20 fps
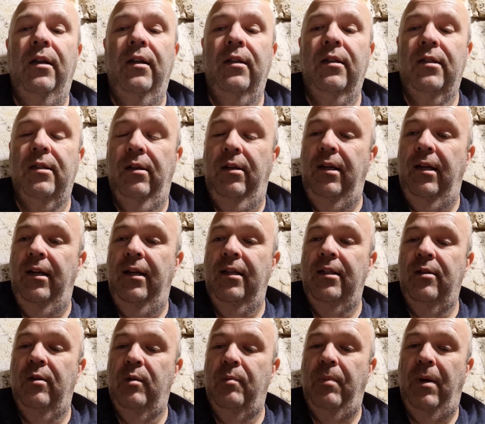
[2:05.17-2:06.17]
so I
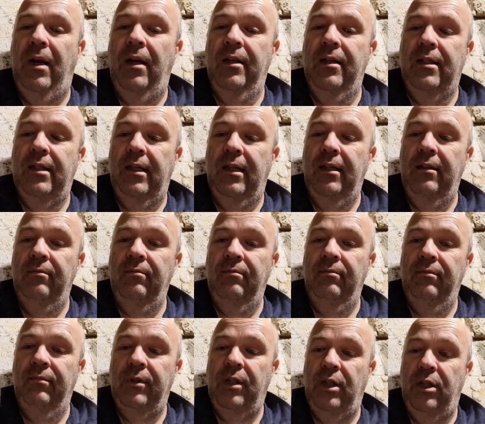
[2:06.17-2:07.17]
was balancing,
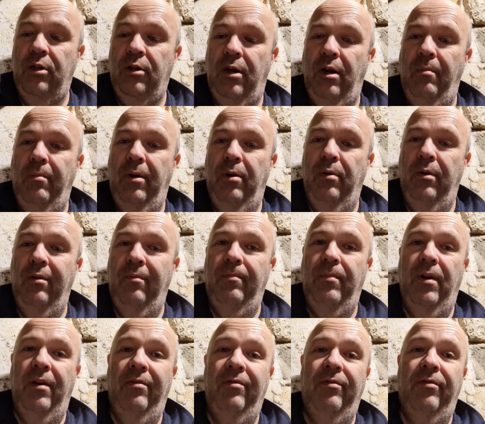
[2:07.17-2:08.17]
just trying to build a
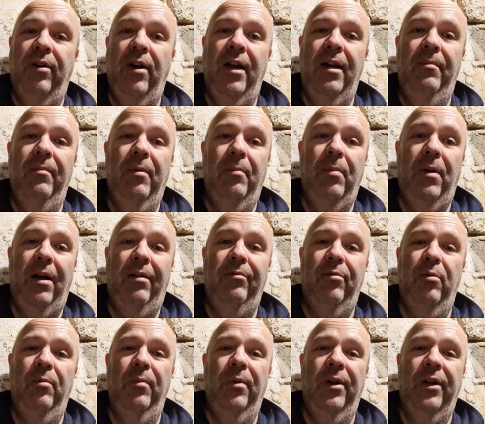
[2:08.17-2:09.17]
frame, a
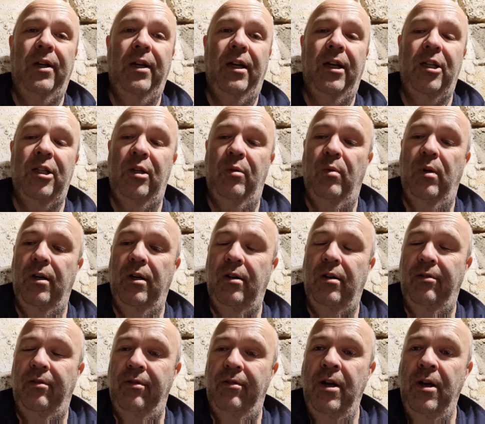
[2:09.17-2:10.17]
platform that I could actually work
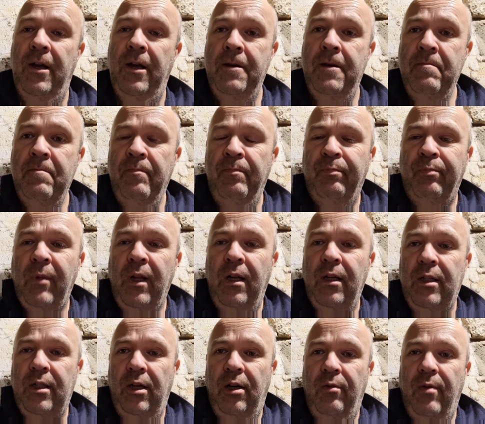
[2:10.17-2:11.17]
off.
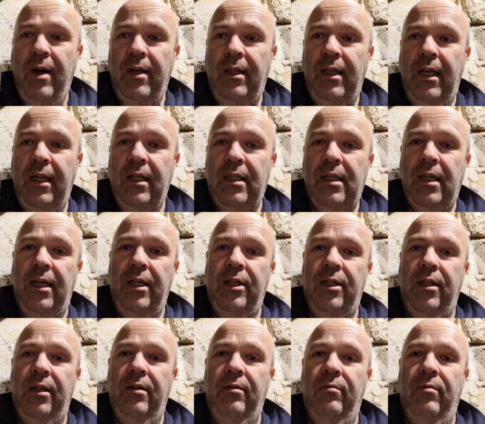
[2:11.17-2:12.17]
So I read the
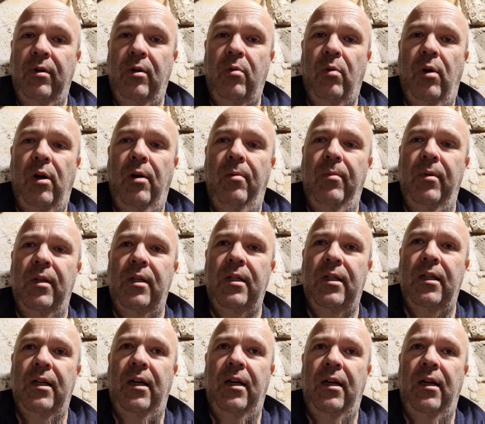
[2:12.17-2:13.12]
insulation requirements.